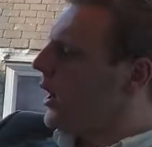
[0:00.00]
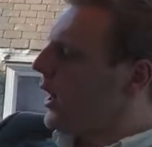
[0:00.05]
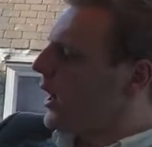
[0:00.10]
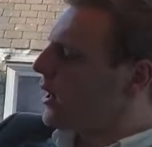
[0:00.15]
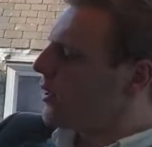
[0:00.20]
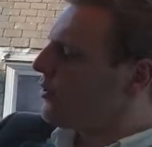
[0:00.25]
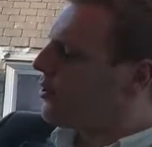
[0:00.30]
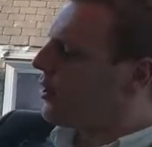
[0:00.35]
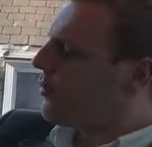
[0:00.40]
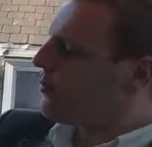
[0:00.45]
And
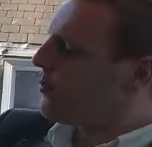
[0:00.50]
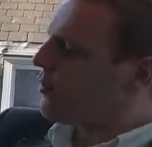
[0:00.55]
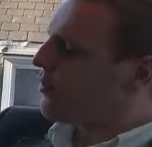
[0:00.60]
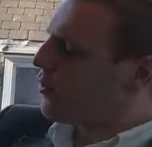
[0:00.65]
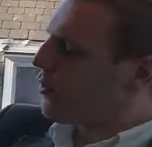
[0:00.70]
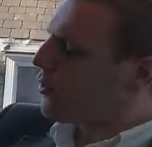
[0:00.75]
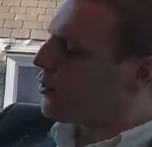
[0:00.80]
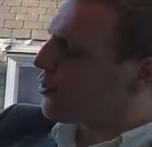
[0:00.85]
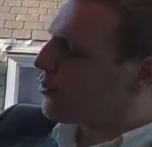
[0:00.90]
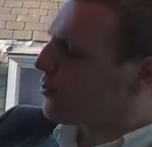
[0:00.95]
in terms of
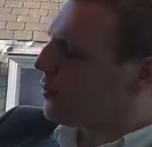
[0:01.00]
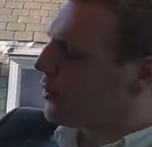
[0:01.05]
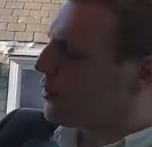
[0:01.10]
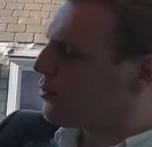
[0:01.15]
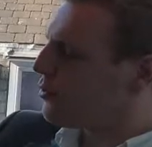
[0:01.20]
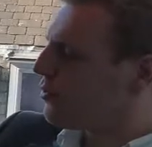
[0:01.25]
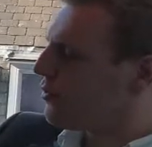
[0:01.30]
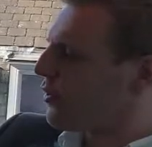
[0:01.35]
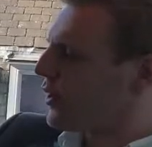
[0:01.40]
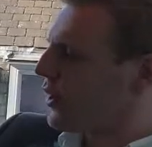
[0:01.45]
your
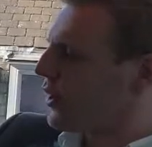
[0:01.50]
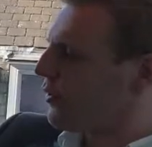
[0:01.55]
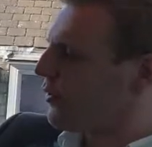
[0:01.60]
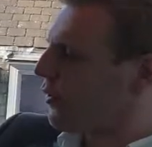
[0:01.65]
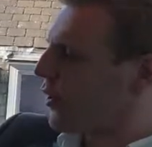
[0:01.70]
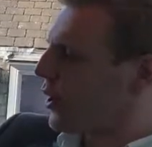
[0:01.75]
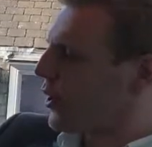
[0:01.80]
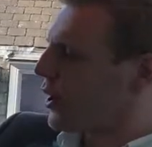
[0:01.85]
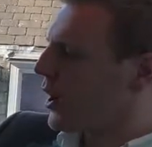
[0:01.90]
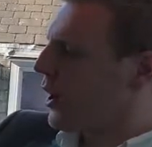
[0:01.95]
experience of running
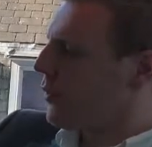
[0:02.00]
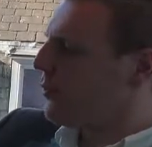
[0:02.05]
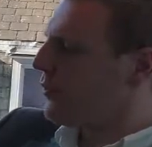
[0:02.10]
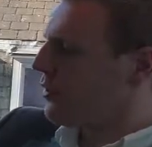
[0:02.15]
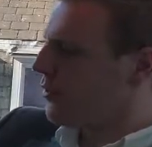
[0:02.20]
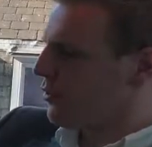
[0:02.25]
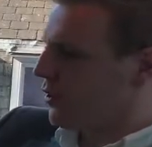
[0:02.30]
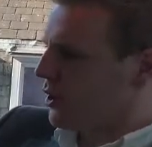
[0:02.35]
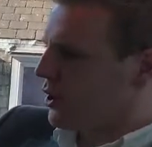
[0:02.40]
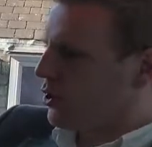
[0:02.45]
your own
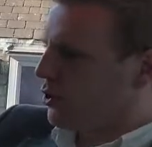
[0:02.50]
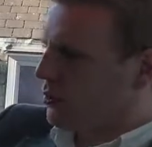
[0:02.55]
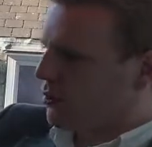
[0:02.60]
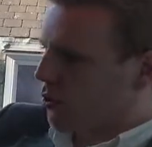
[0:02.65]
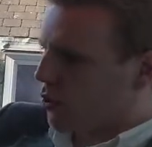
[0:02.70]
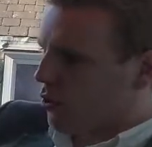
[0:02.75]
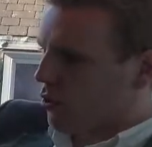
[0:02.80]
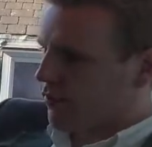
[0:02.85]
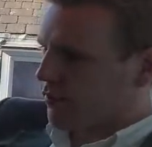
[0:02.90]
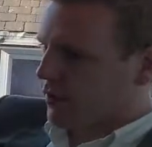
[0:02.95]
companies, are you
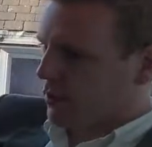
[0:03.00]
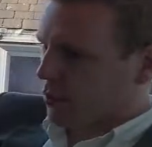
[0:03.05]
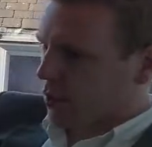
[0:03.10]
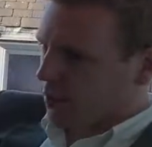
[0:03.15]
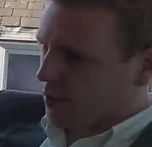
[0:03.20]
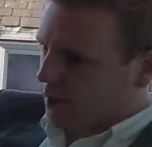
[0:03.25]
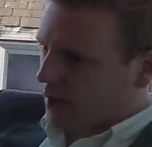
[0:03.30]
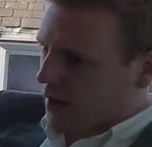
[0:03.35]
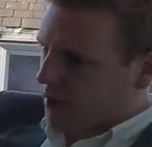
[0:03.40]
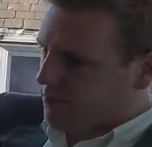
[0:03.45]
more of a
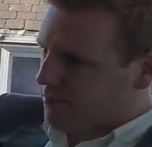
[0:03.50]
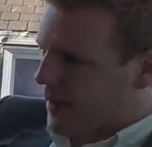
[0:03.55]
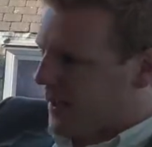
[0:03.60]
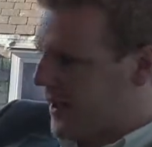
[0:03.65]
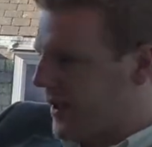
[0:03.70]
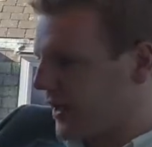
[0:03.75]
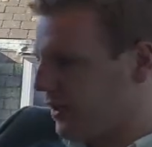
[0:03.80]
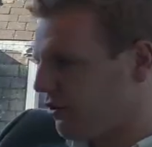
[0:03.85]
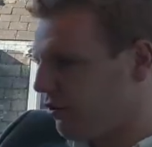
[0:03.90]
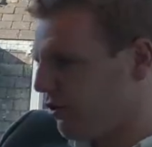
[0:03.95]
one-man
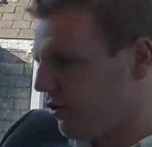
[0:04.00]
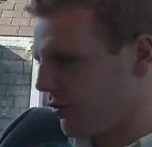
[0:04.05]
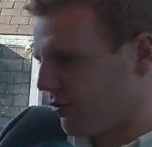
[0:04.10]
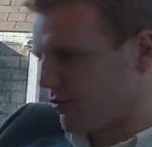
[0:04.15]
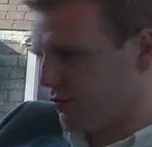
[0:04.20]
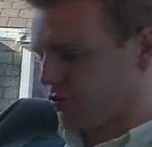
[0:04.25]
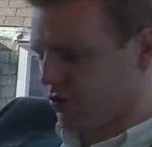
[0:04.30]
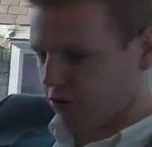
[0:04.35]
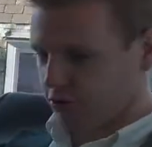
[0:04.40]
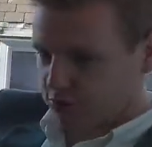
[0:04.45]
band,
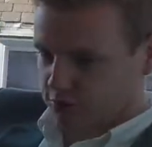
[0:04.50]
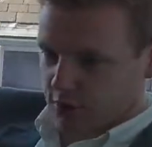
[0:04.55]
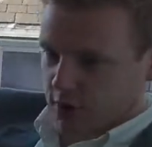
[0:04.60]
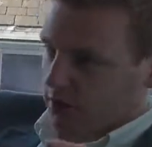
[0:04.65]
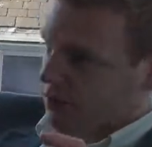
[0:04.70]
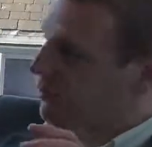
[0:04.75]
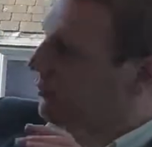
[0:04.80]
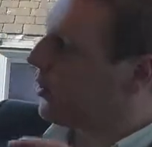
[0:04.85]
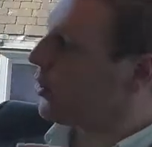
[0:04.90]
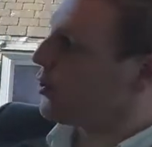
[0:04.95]
you've just
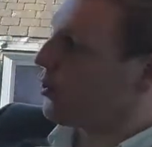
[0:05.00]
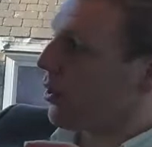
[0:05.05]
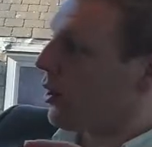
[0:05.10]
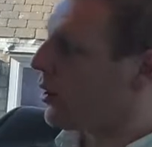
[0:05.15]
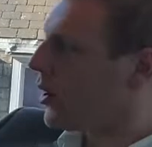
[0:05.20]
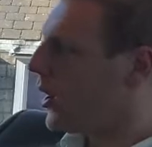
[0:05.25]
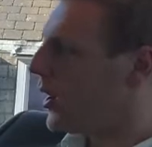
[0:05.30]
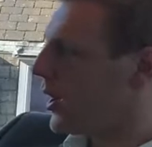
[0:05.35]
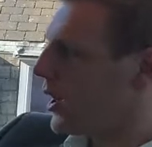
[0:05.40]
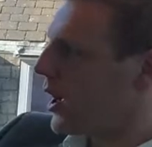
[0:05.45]
run your
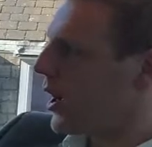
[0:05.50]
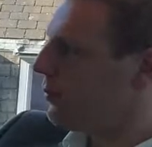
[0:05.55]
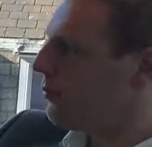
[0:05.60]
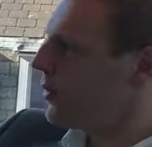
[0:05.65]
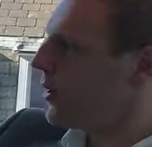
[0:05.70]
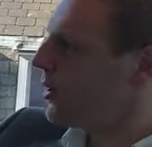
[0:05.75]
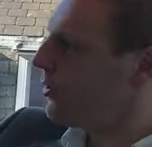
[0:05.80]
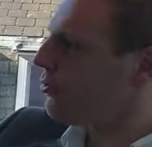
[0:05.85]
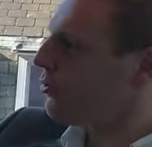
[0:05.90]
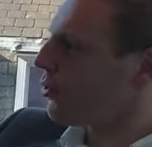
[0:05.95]
own kind of
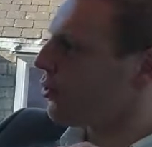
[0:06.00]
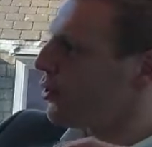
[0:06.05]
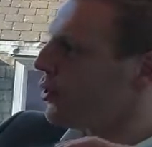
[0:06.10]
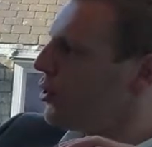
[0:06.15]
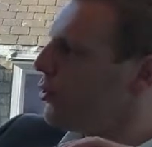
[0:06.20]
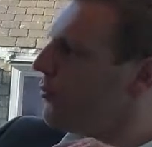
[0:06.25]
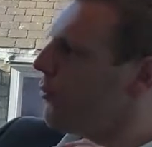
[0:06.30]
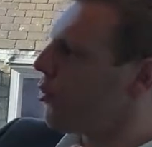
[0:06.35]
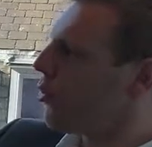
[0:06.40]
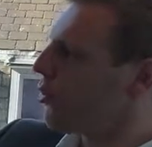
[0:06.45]
companies, or are
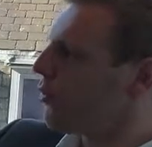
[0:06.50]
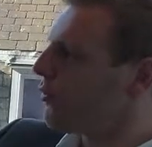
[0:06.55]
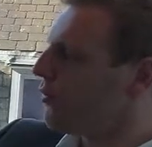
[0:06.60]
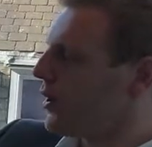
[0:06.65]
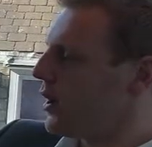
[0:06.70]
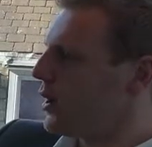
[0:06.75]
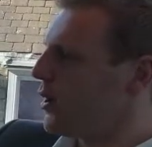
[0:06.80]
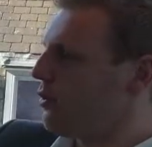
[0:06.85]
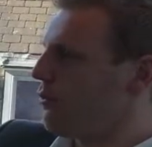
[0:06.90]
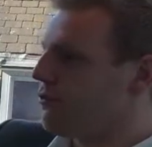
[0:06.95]
you more of
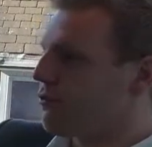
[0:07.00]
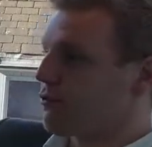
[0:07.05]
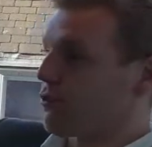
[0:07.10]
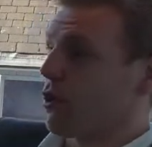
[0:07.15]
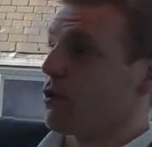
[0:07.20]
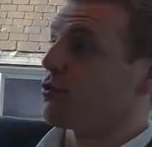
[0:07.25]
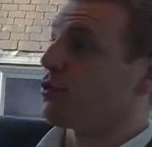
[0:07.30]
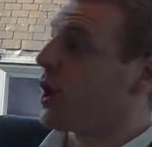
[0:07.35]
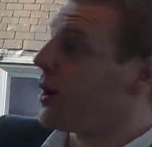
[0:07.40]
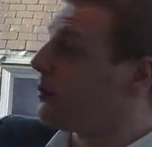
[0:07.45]
you've
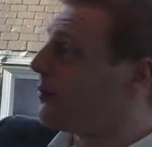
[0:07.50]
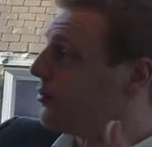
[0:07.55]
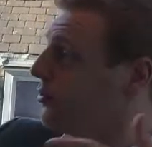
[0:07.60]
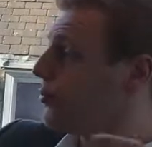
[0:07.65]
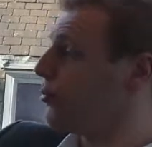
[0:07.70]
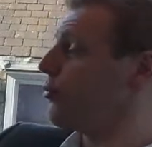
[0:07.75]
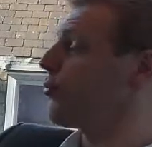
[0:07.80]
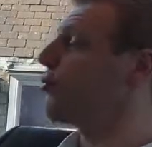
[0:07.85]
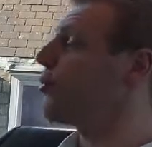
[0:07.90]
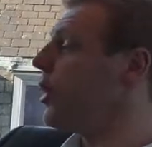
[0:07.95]
grown companies
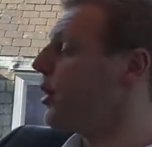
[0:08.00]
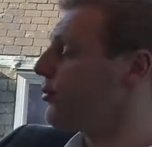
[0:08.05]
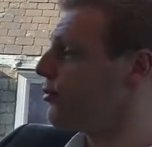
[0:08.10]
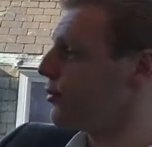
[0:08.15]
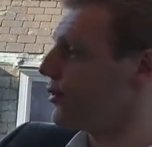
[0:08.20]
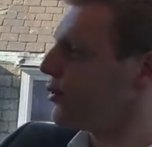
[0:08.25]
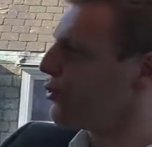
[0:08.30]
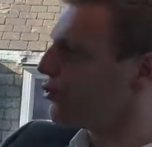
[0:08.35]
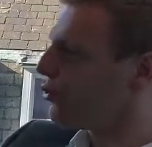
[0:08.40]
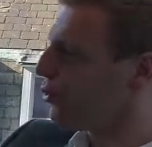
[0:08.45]
to a size
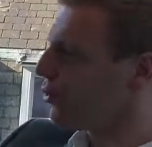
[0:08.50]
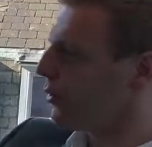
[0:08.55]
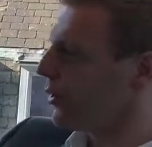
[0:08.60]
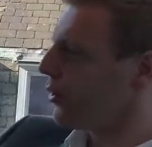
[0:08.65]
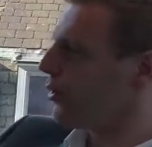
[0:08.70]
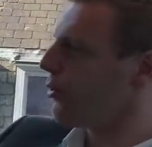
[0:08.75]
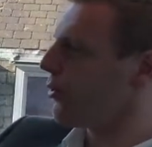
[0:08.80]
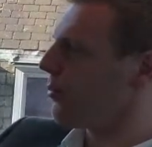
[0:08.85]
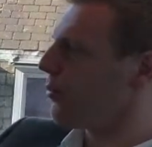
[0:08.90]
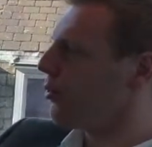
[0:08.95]
of each,
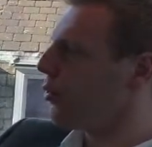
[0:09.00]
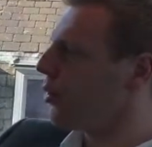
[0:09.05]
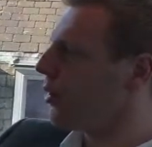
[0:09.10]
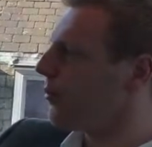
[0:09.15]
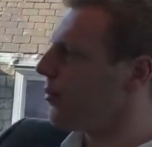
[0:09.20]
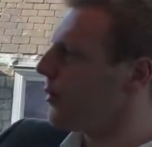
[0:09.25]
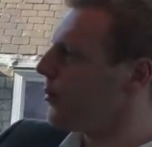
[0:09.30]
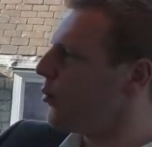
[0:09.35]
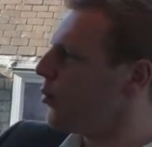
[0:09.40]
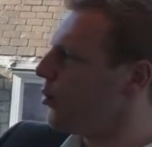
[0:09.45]
you're employing
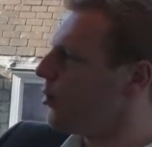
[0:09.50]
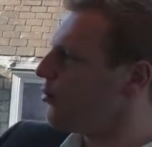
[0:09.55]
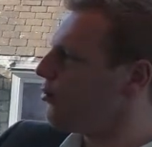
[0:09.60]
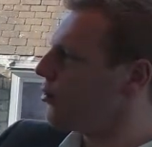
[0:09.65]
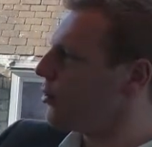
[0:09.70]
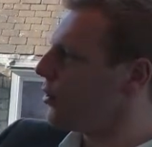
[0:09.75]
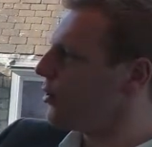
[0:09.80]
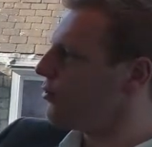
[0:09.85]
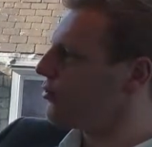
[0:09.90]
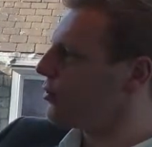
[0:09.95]
people? What is
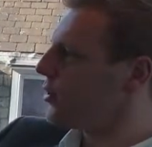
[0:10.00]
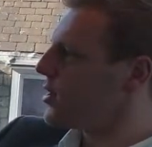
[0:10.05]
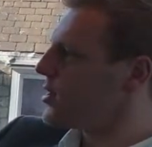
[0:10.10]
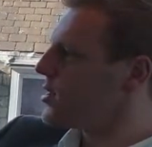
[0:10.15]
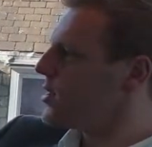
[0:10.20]
your history?